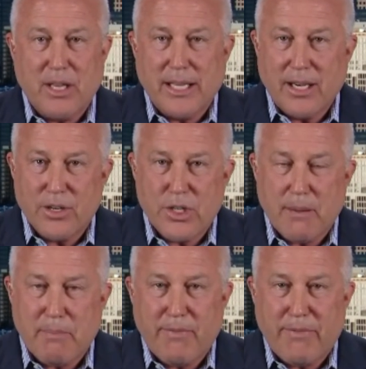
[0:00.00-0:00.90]
The
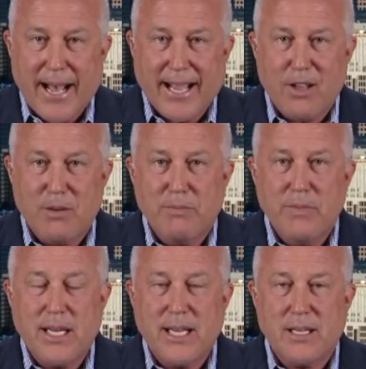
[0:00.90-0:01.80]
leadership vacuum
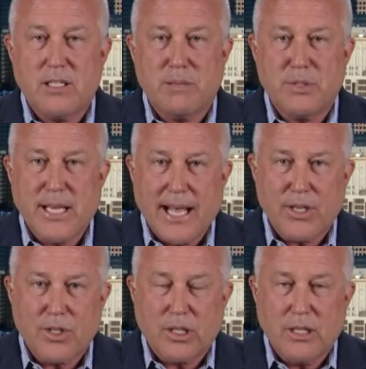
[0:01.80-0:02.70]
is
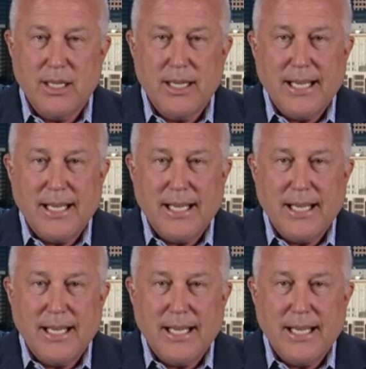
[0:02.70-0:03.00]
substantial.